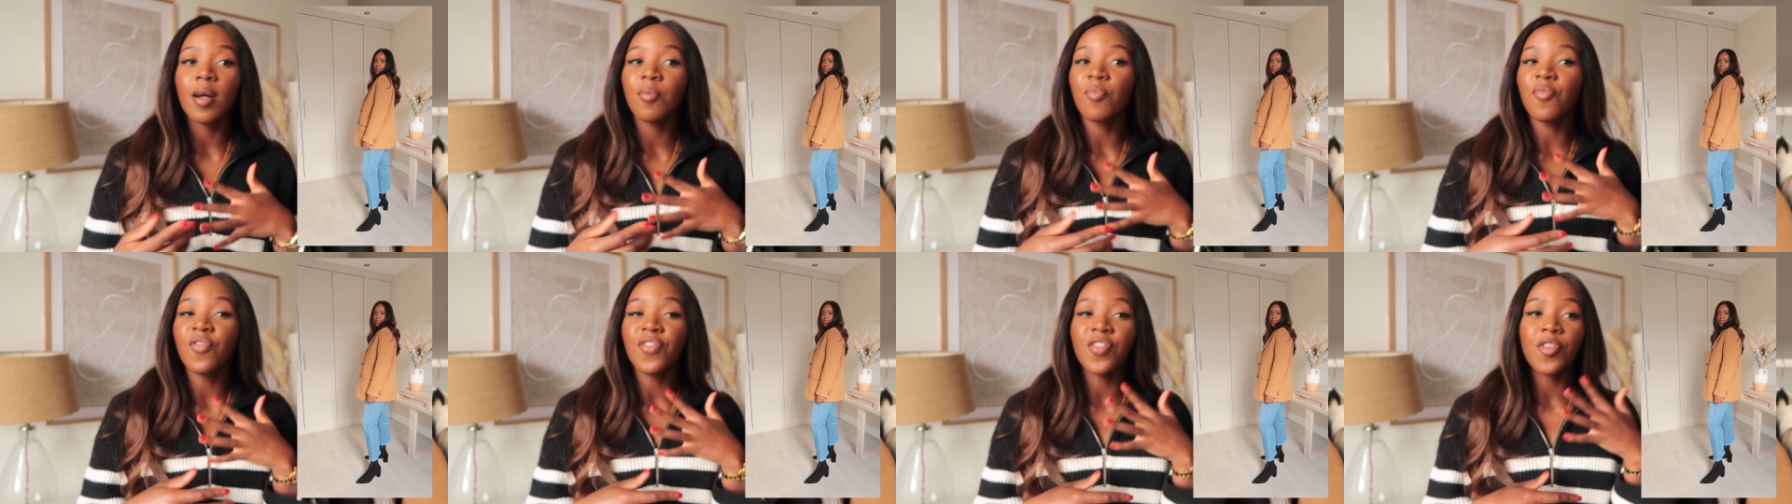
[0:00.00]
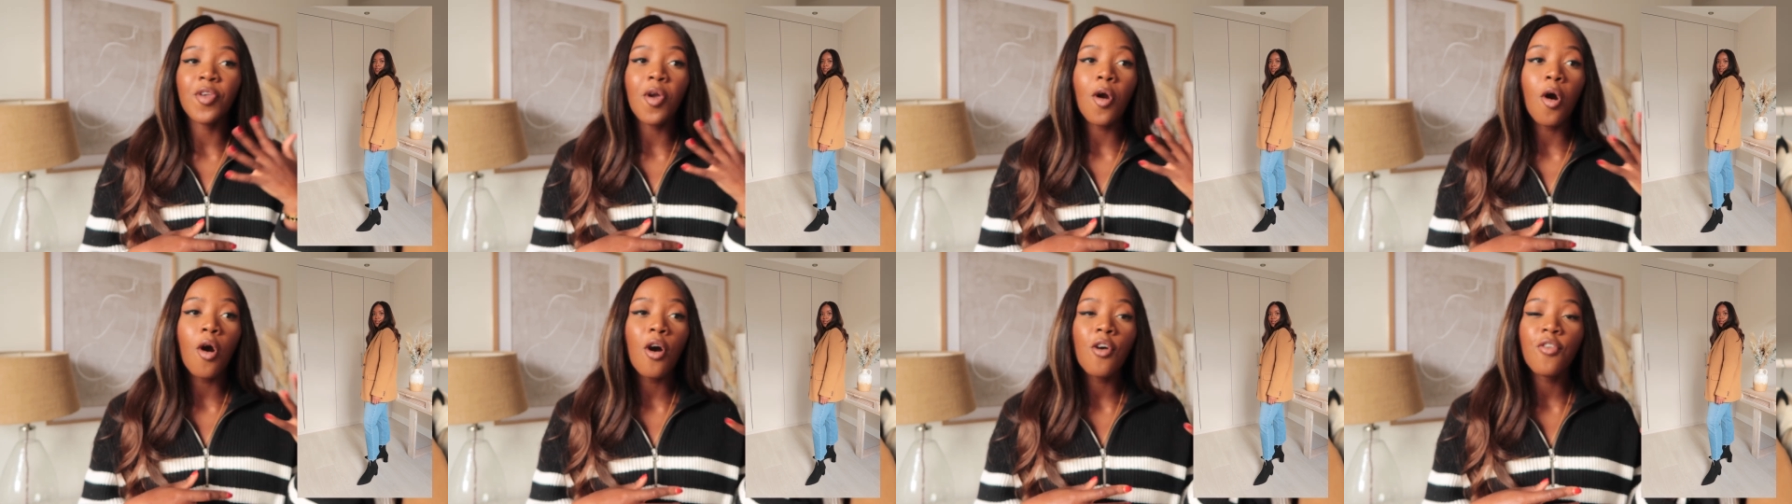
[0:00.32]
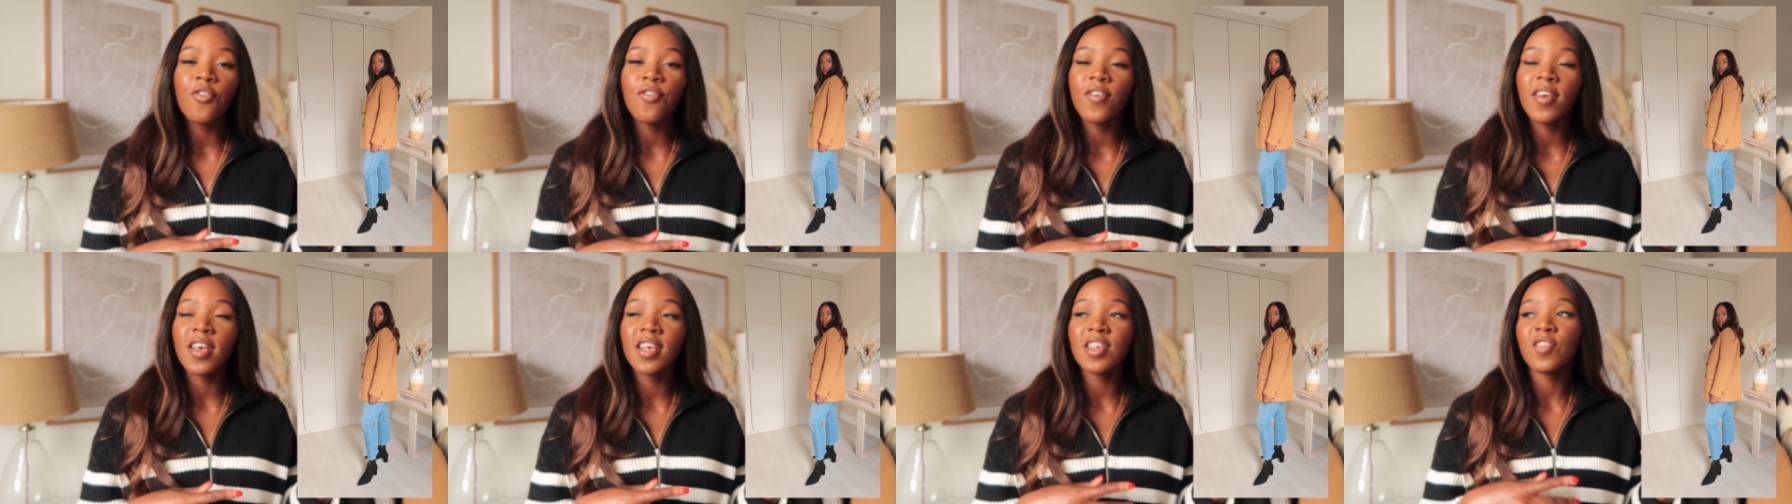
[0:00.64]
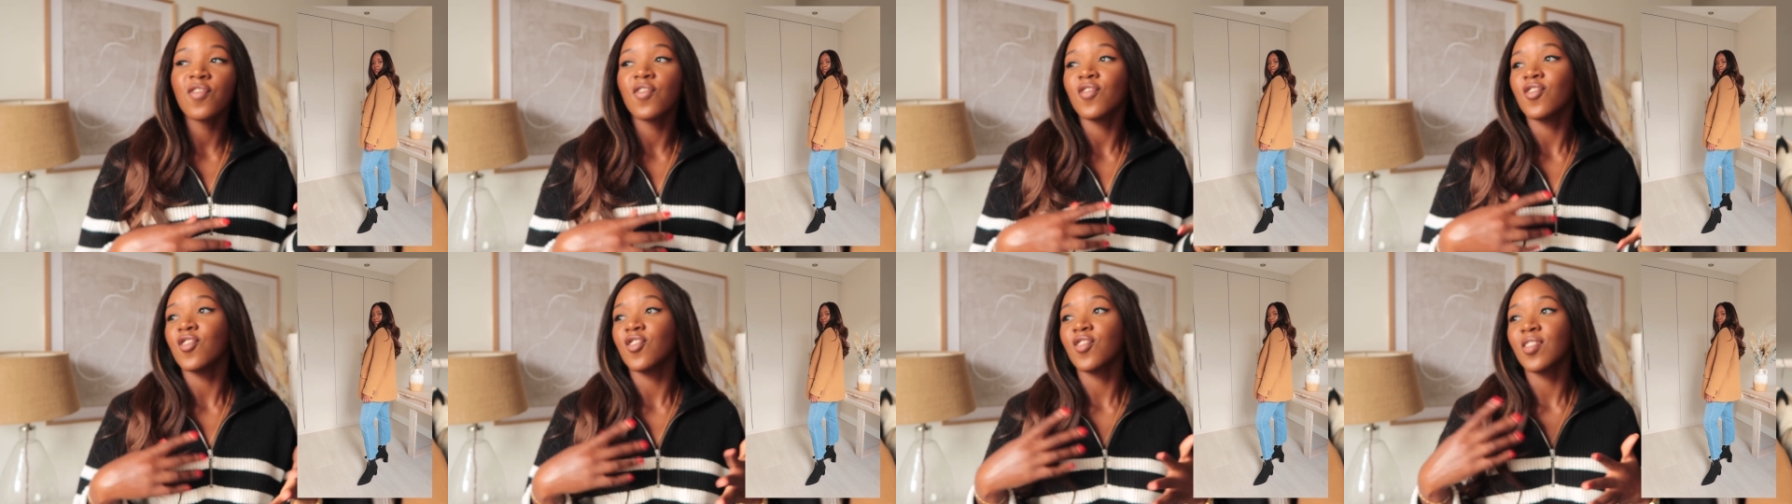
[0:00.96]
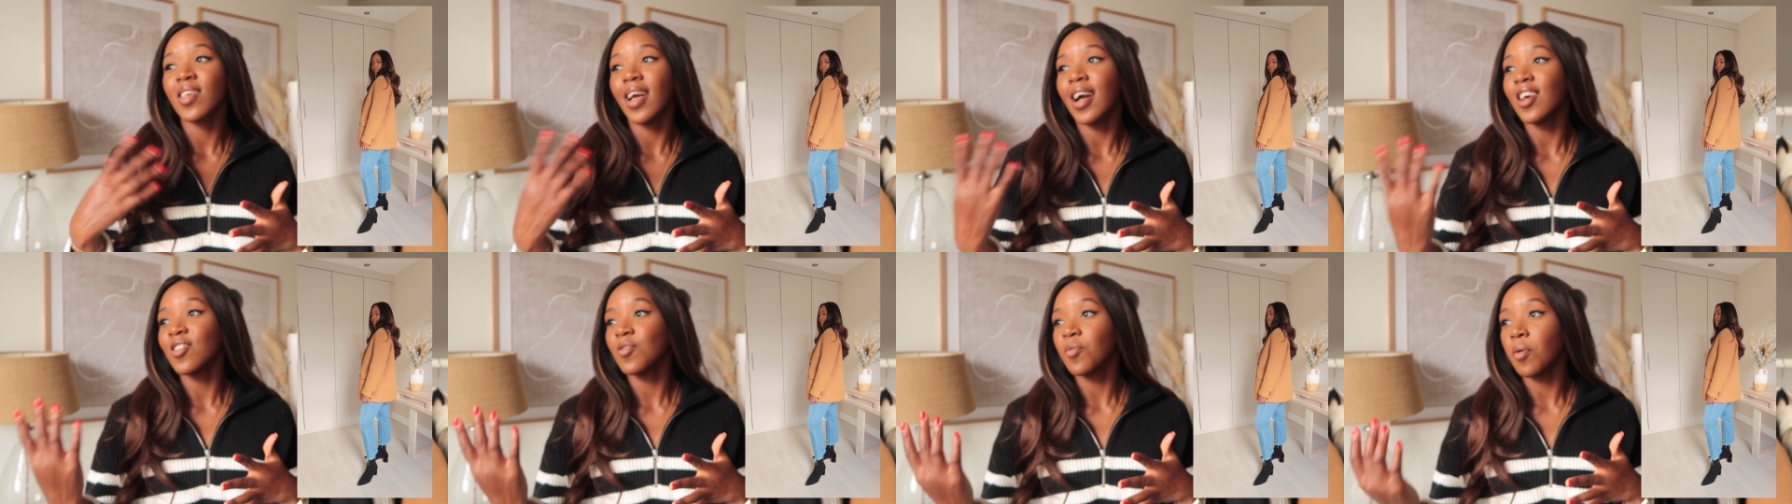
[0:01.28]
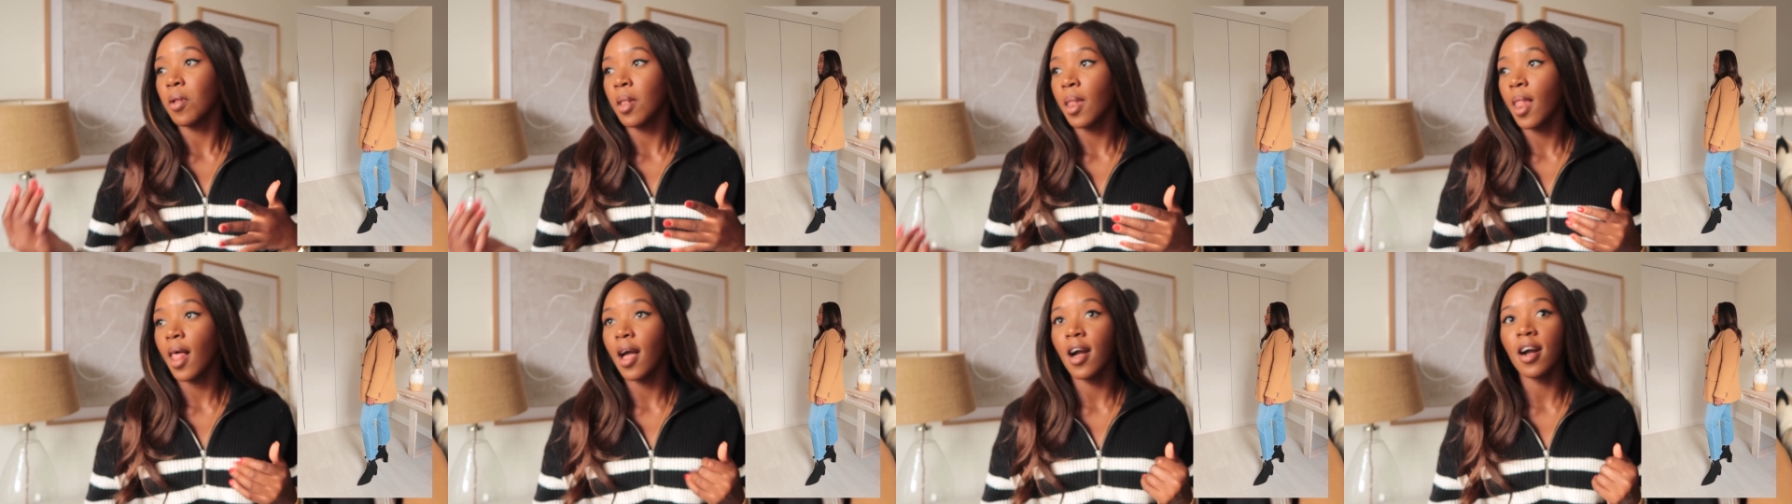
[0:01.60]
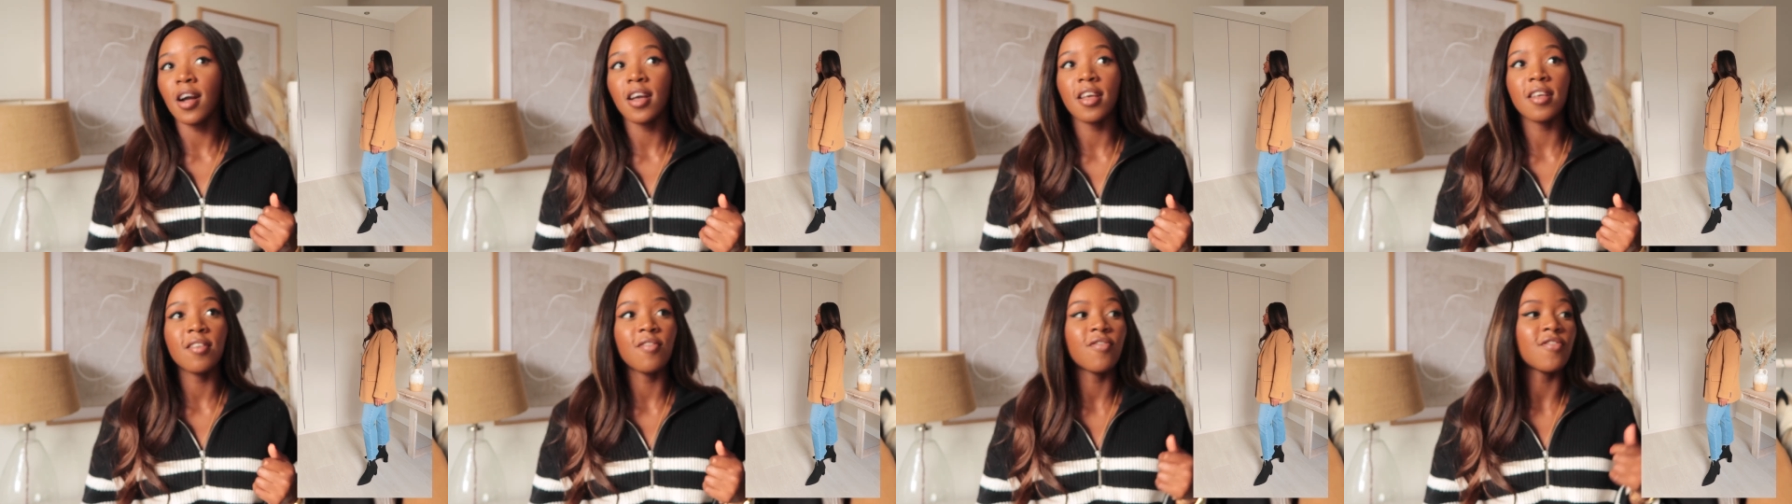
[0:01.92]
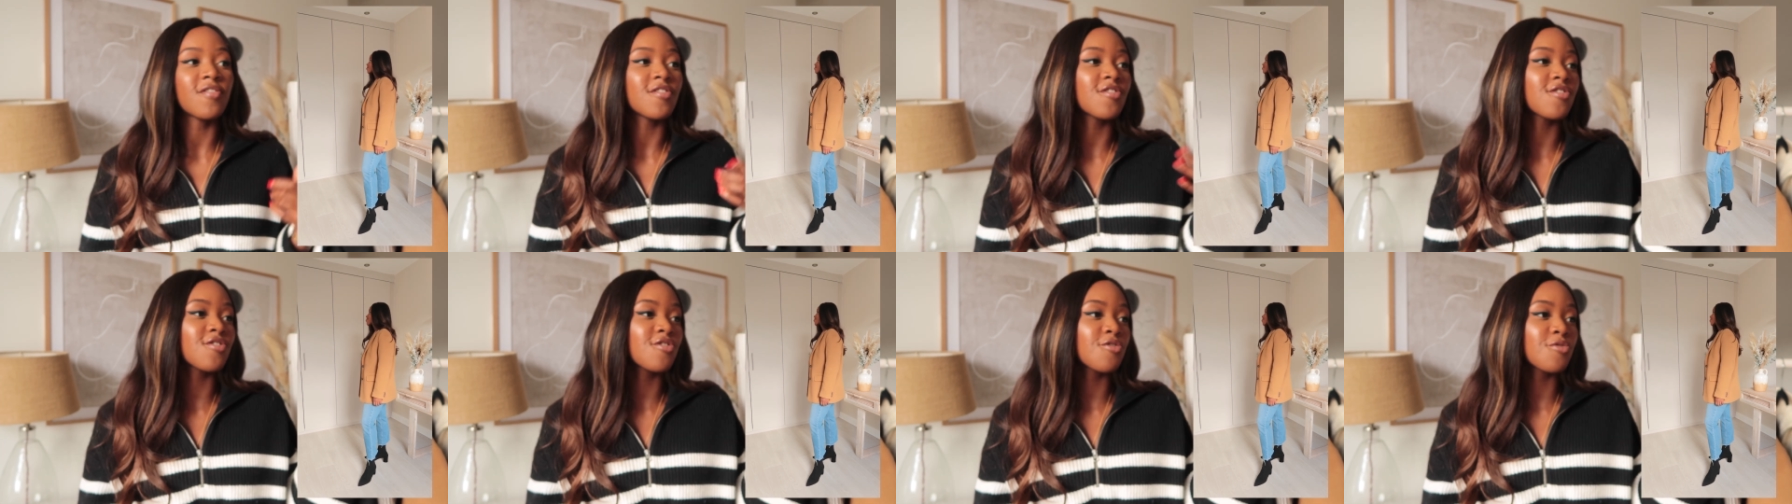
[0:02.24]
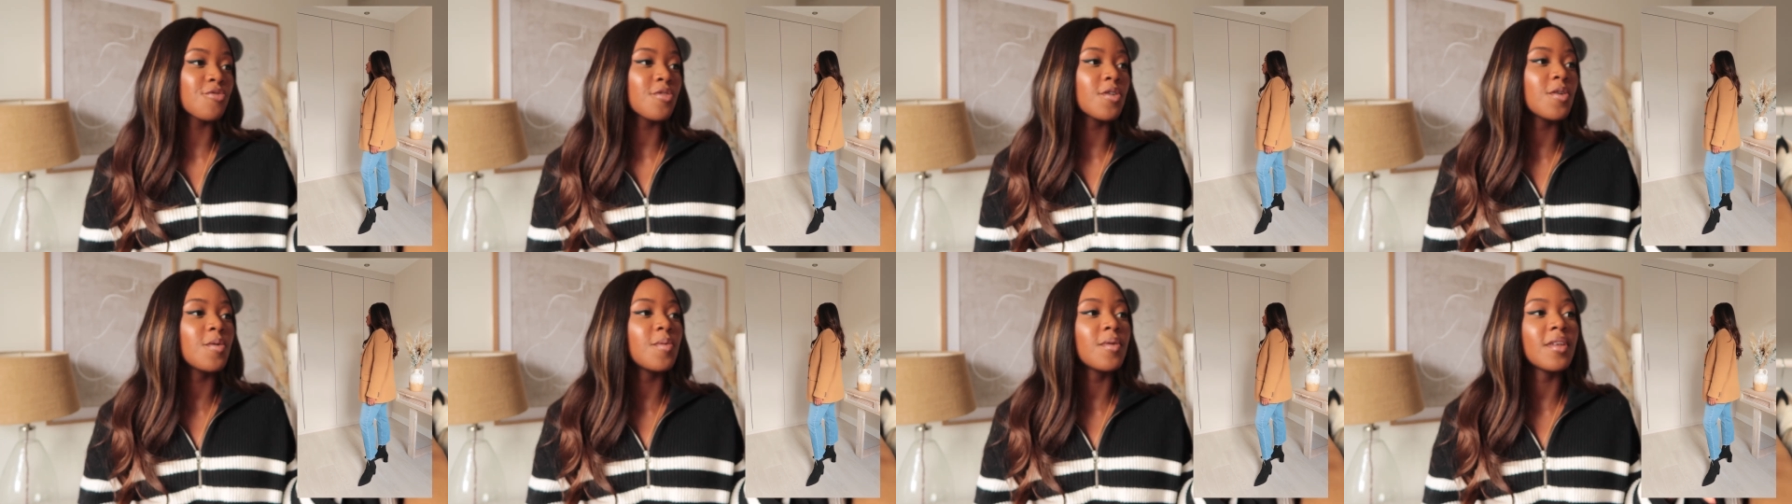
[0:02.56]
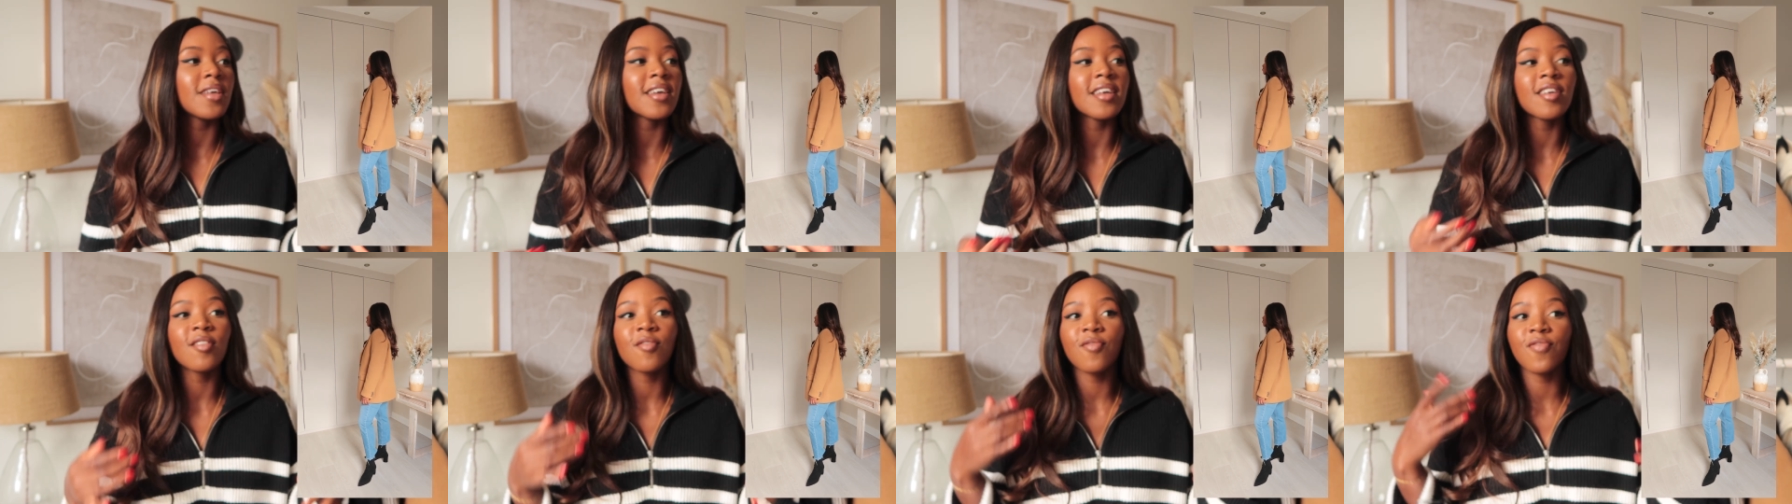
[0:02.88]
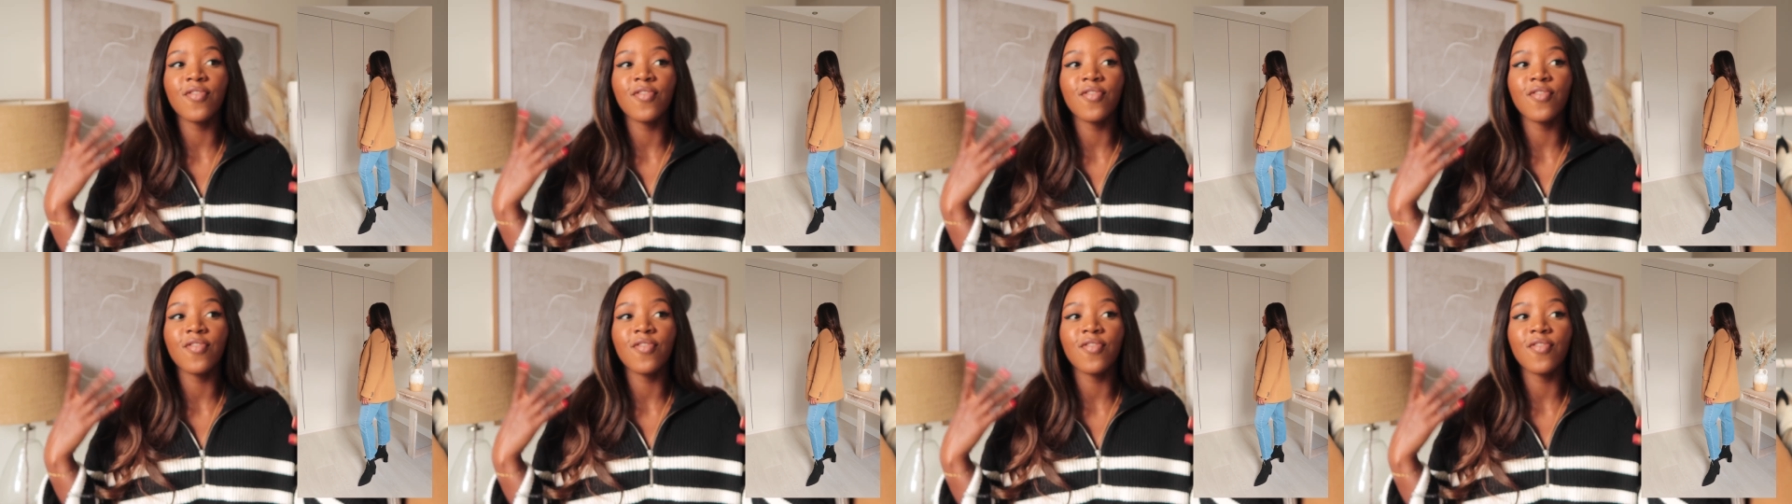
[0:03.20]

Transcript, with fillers: for the office, for just casual life, for strolling,